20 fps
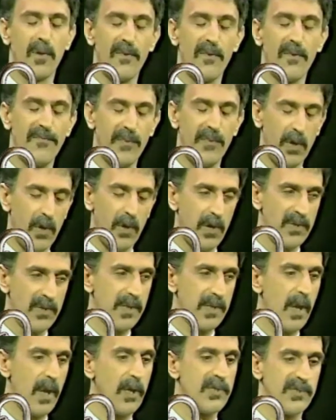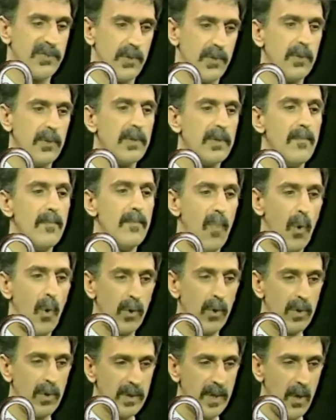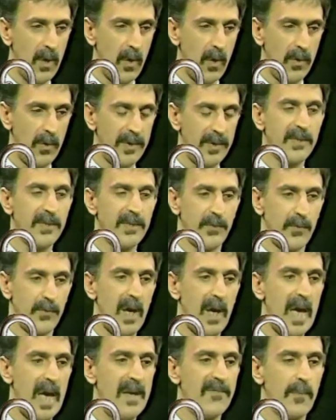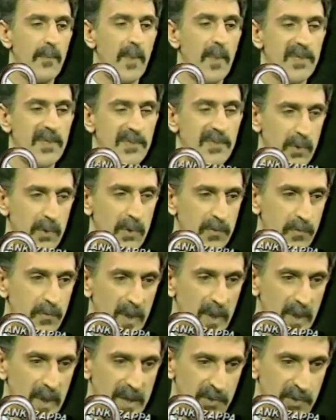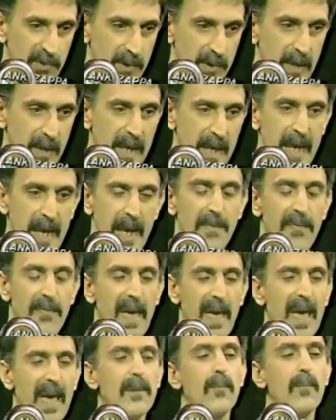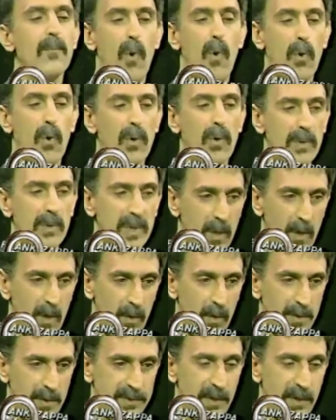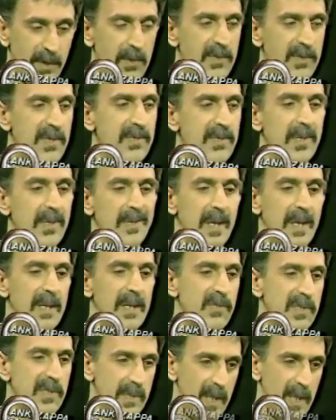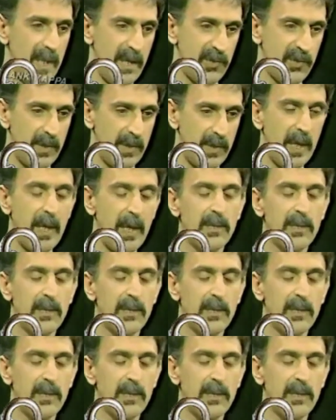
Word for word: prefers a certain moral code mm-hmm. derived from a certain religion, and that moral code turns into legislation to